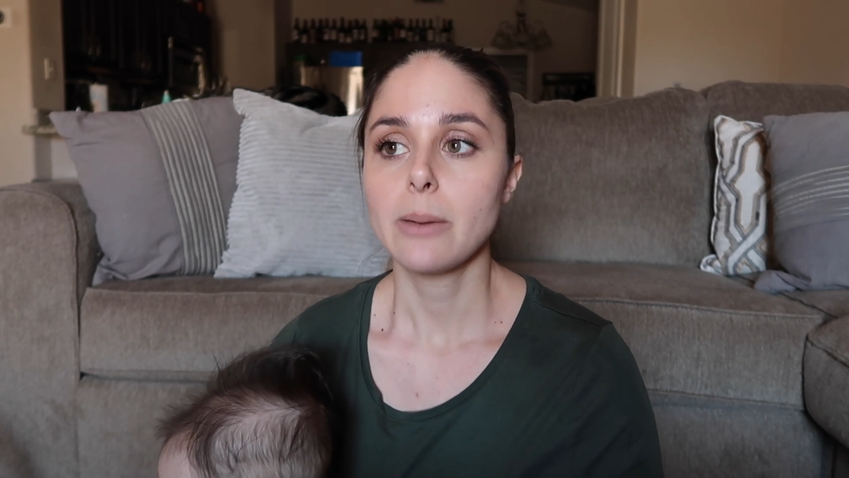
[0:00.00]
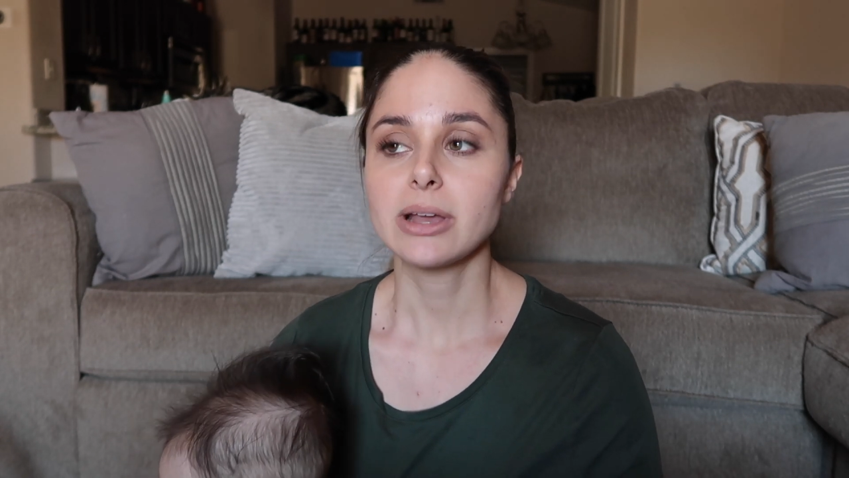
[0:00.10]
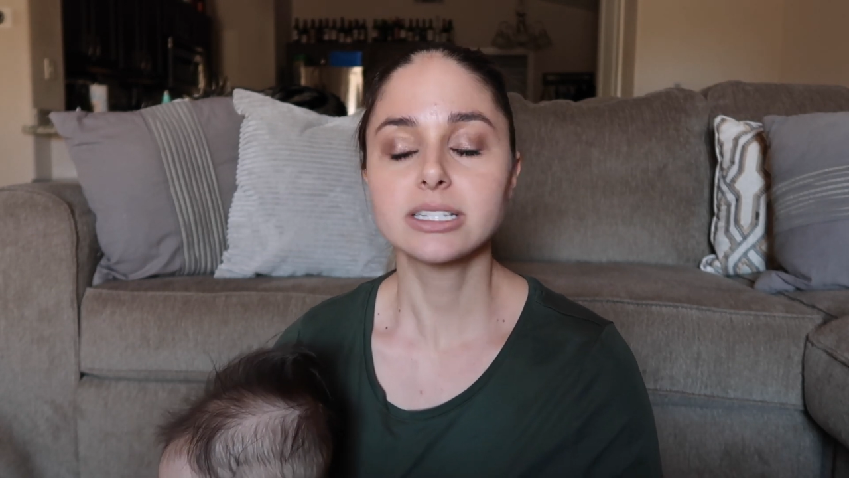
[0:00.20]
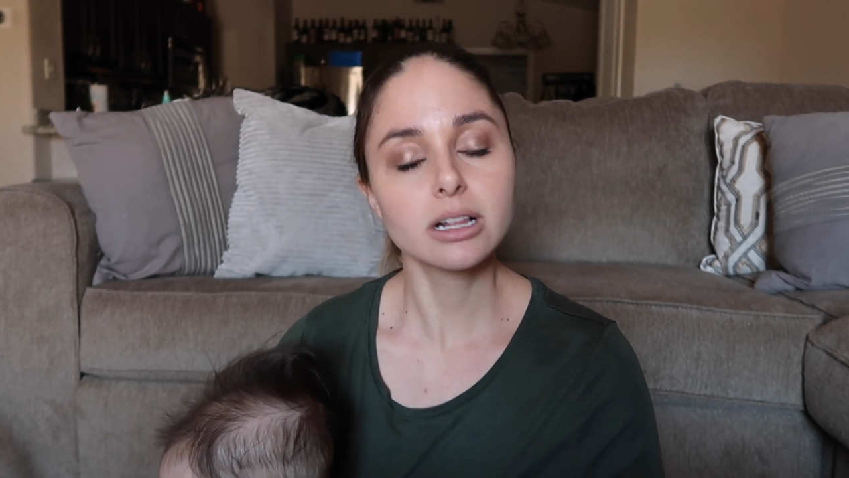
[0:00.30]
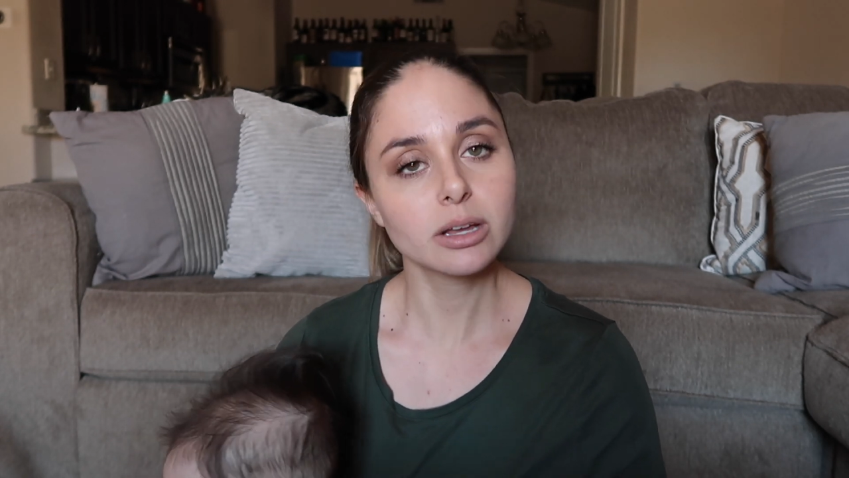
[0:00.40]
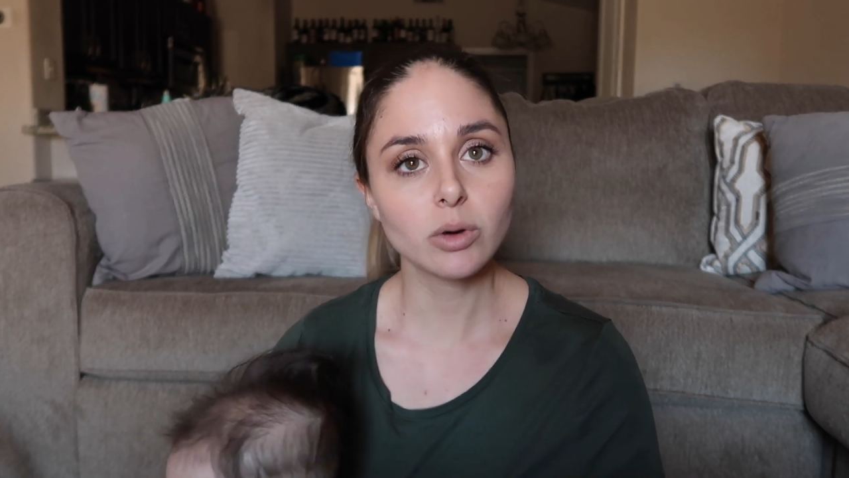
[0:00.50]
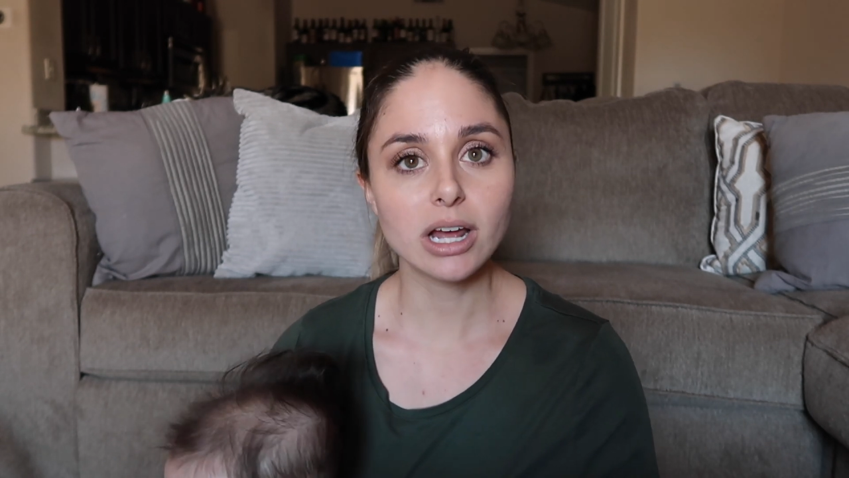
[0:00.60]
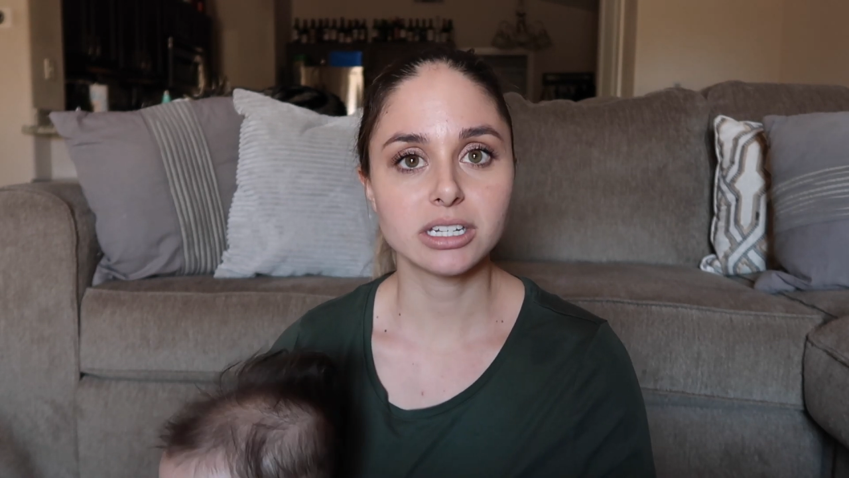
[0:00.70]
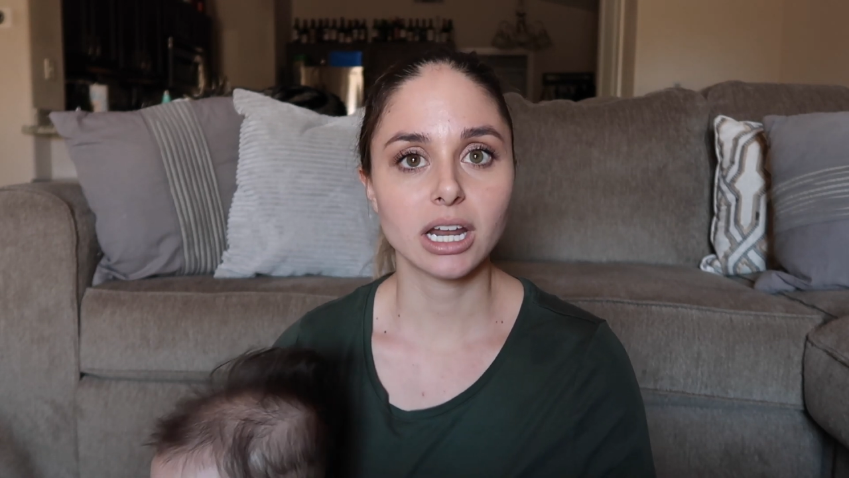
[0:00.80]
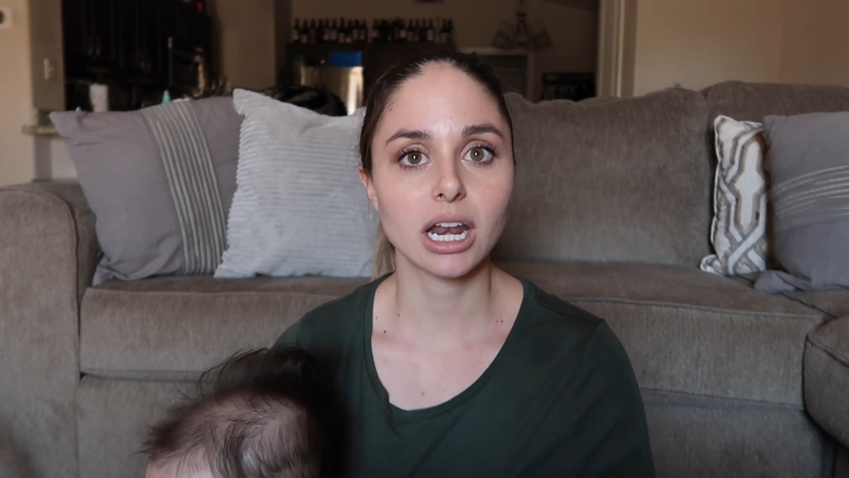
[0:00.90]
basically what
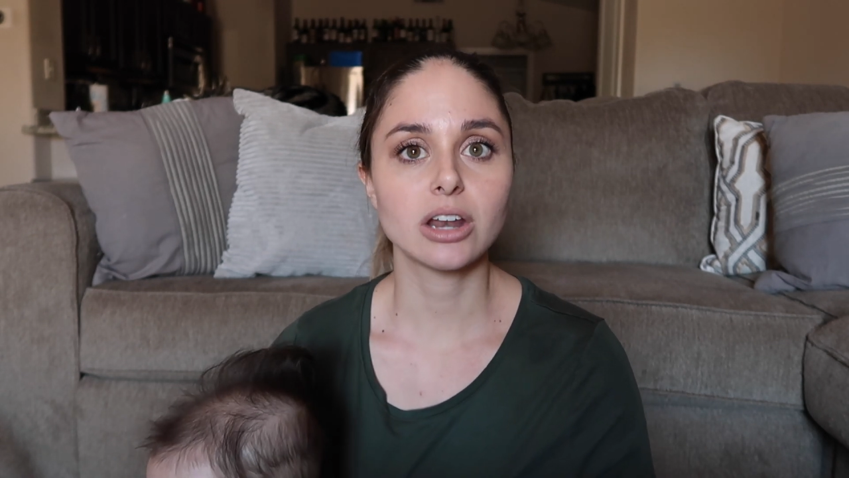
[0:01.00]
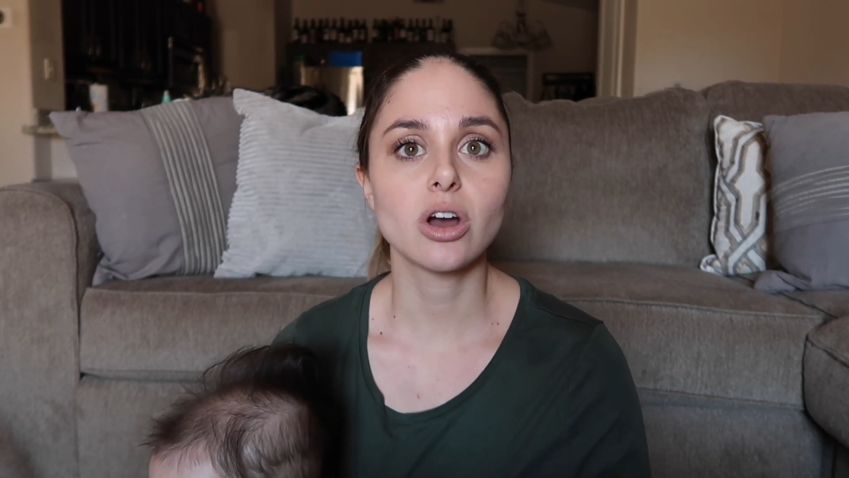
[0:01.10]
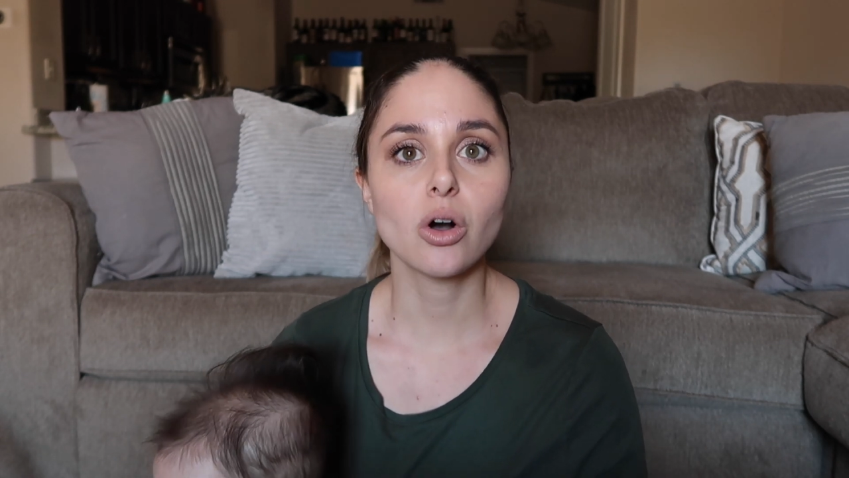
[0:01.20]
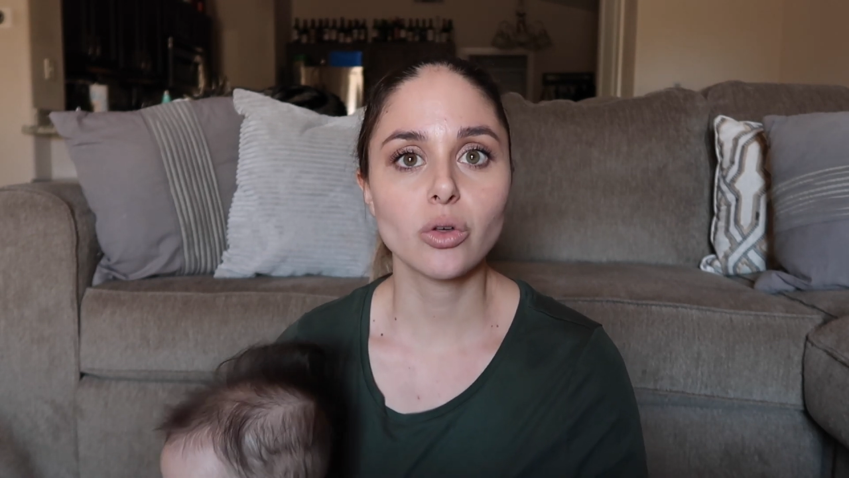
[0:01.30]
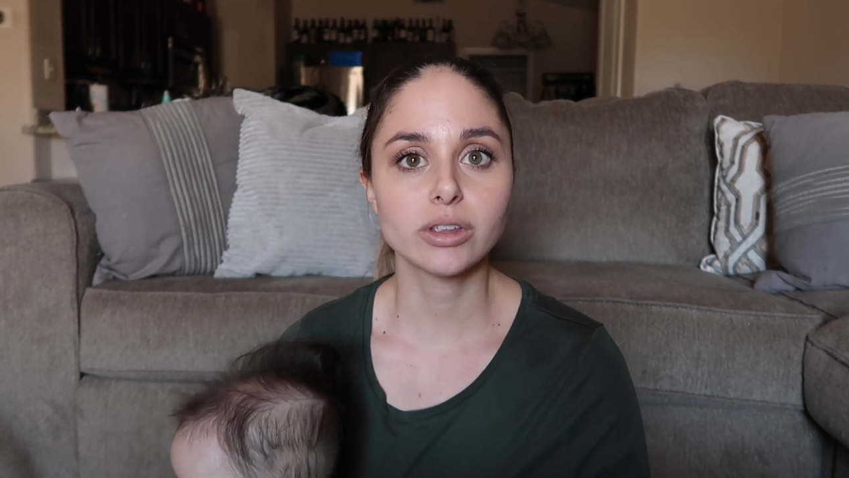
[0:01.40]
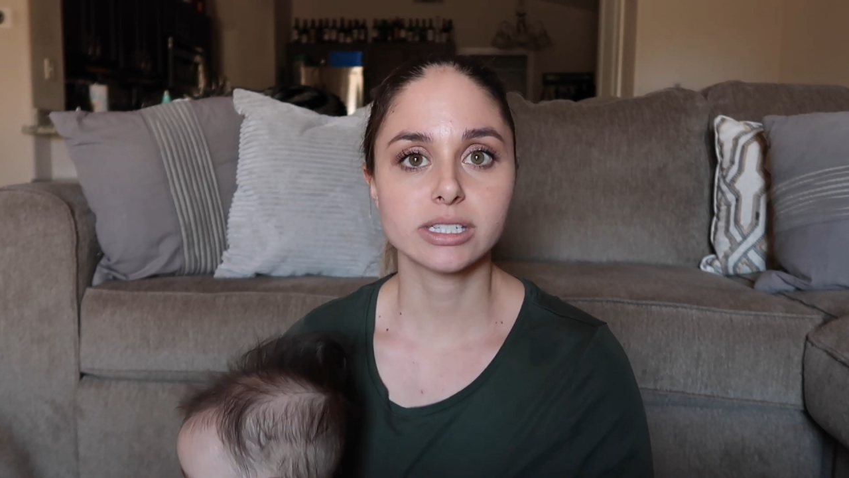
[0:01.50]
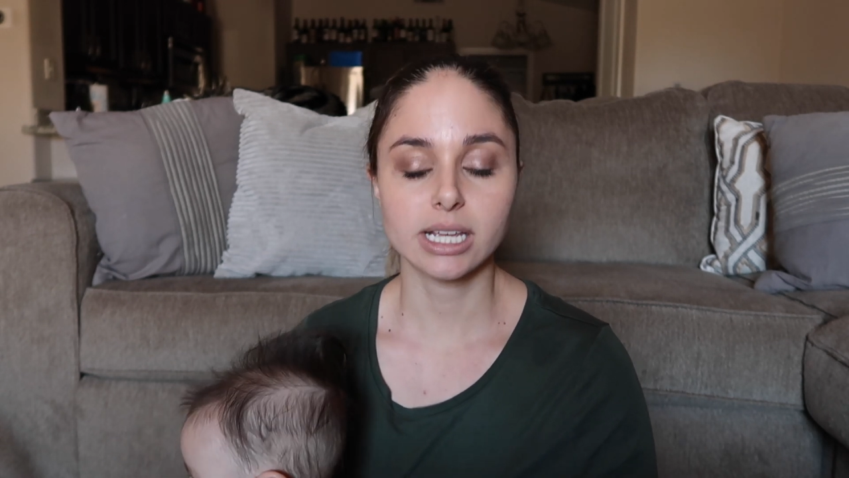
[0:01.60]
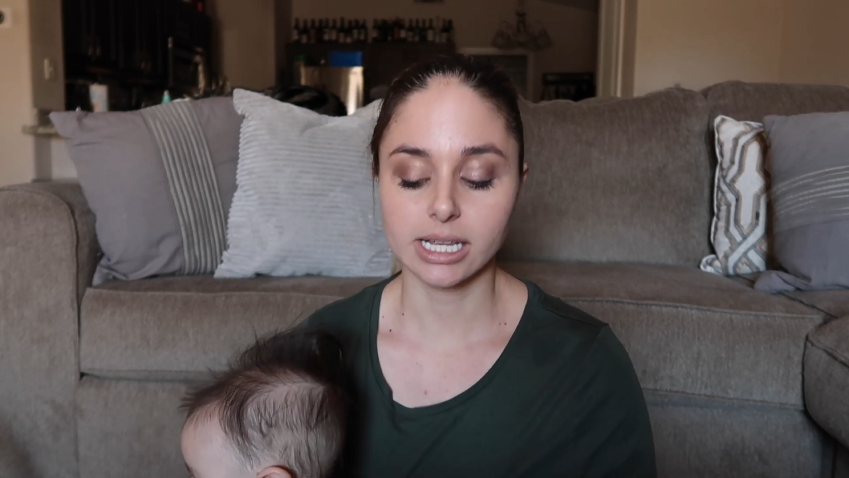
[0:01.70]
I did, and I know this